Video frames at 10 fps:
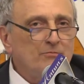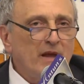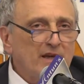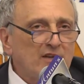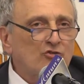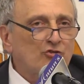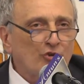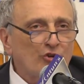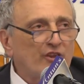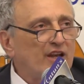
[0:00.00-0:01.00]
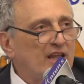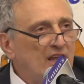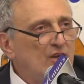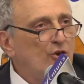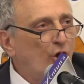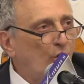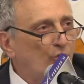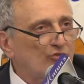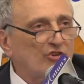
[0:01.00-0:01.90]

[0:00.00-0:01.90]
making sure that he knows